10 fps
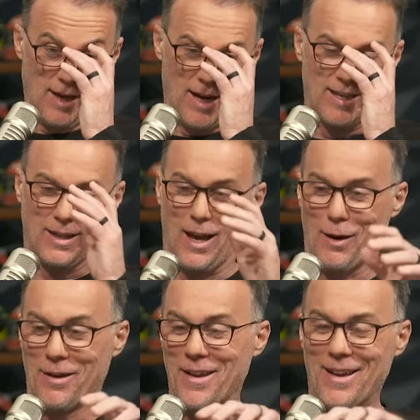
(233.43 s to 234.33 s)
he's got
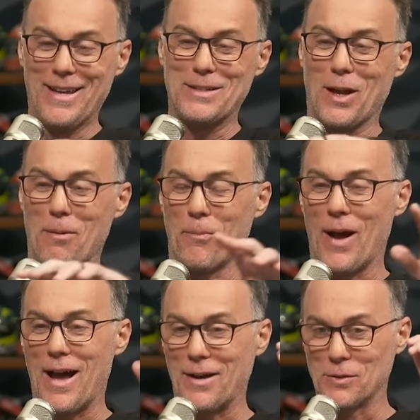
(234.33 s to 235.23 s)
a, he's got
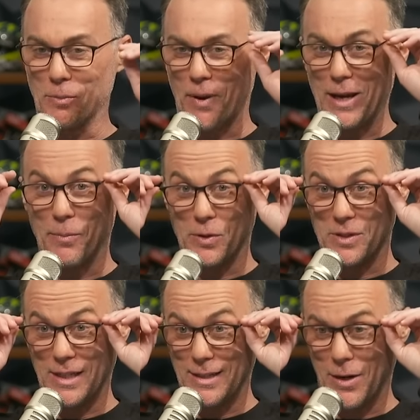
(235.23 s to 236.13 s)
piles of papers
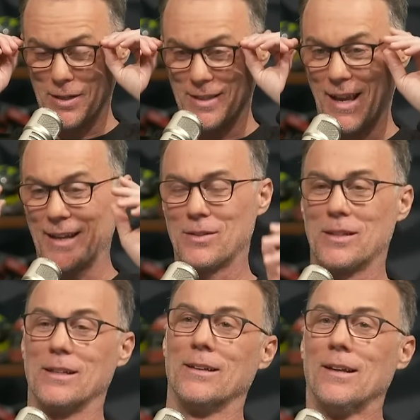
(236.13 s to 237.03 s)
sitting on his desk,
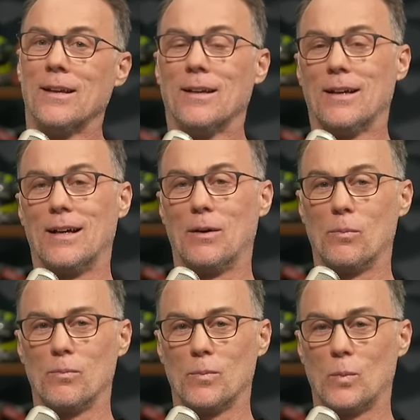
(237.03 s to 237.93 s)
and uh,
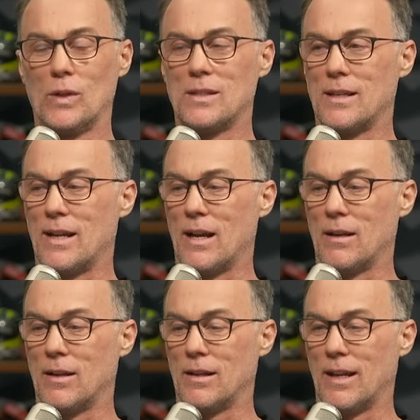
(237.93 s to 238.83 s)
we sit
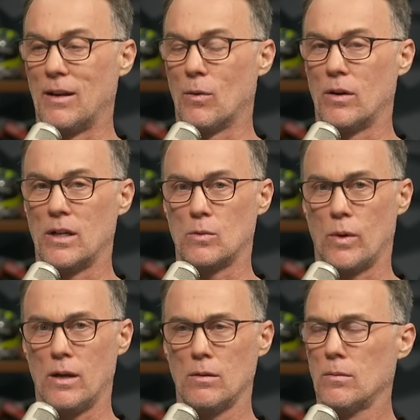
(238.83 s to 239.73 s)
down and and Hornaday says,
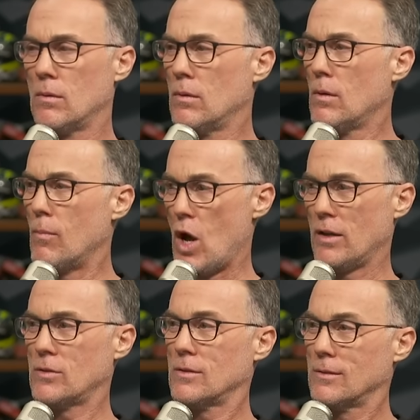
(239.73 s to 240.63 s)
"Well,
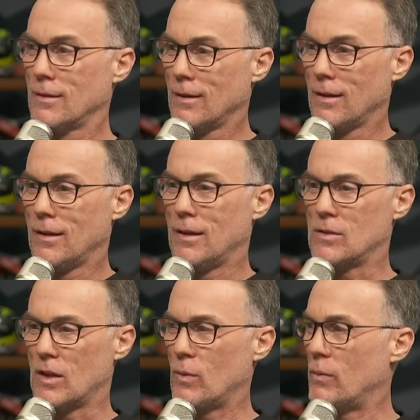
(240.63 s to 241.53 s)
boss,"
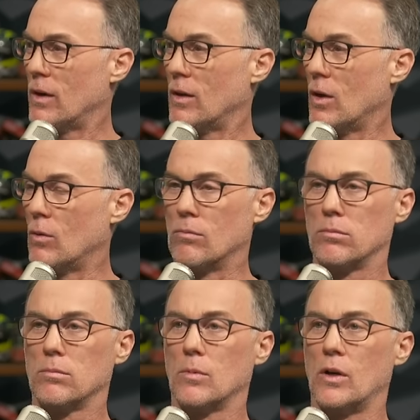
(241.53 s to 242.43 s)
he's like, "We want to go
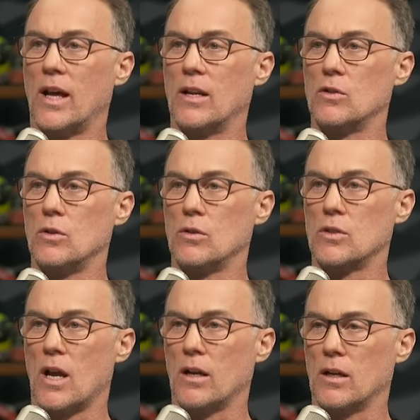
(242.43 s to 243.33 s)
learn how to shoot a
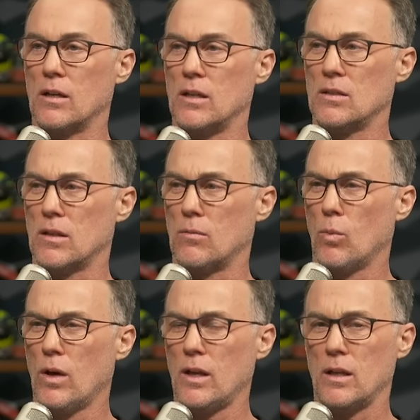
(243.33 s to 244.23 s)
shotgun." said,
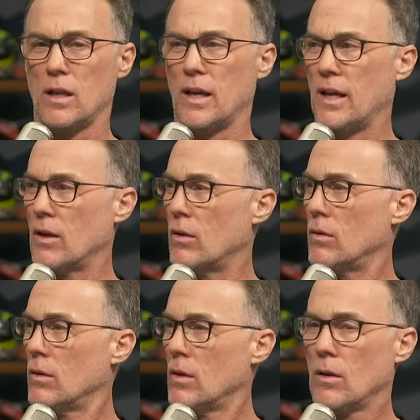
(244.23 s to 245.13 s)
"What in the
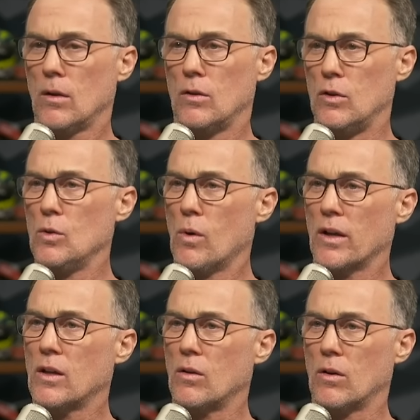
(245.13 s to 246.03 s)
hell do you want
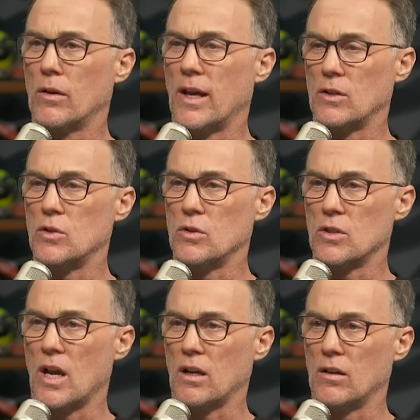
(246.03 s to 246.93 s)
to go learn how to shoot a
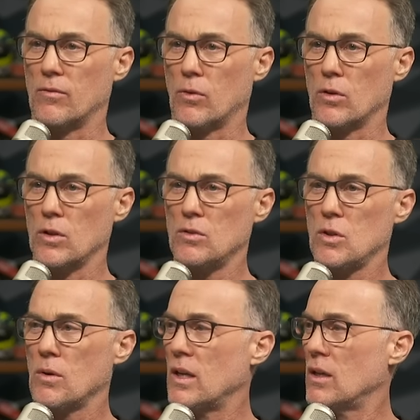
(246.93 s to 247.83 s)
shotgun for? You
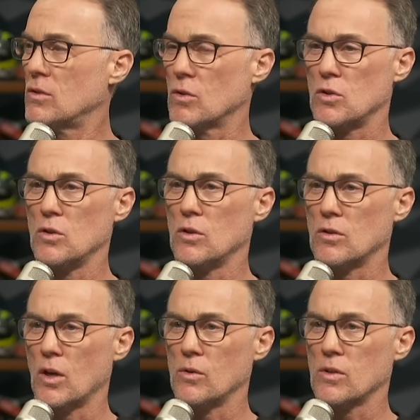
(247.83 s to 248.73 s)
two idiots will shoot your
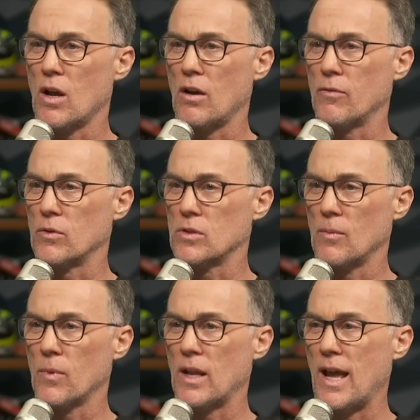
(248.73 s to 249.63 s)
toes off or
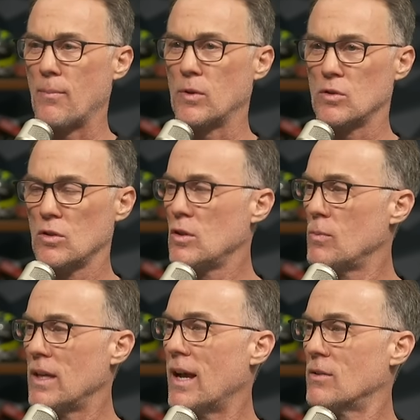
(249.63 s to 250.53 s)
something happens. Shouldn't you
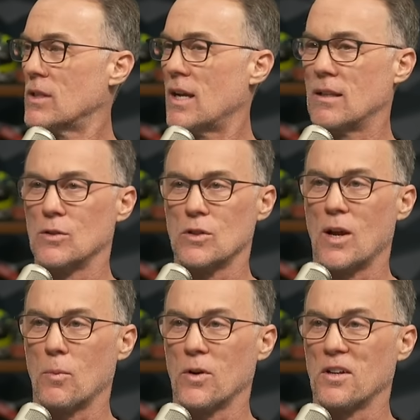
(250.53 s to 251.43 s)
be outside in the
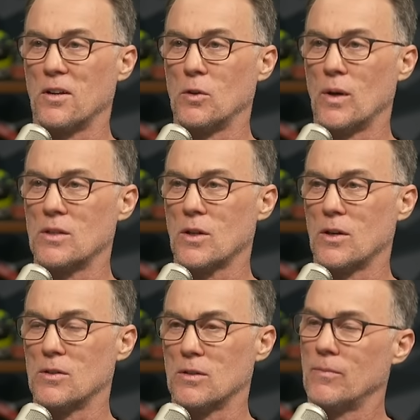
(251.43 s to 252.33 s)
shop working on your race
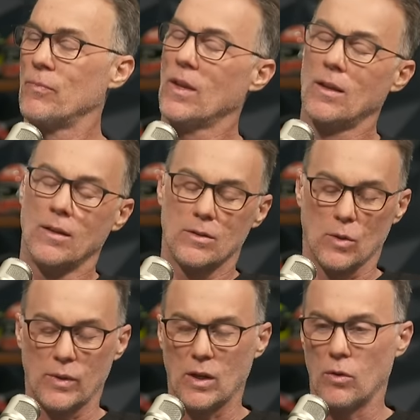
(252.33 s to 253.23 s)
cars? And
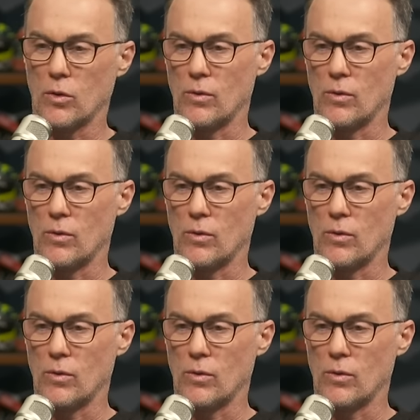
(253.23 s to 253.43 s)
so we go through